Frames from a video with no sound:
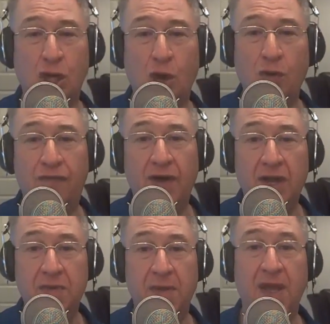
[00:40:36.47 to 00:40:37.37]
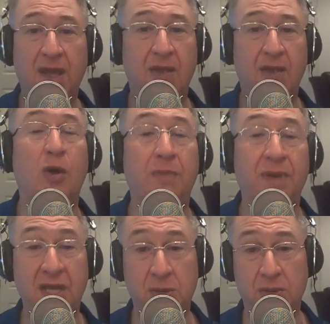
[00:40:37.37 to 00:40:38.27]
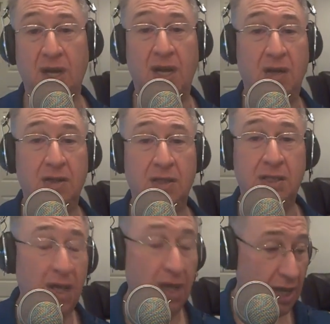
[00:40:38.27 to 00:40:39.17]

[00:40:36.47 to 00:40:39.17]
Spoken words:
GoFundMe, and they're hoping he drowns.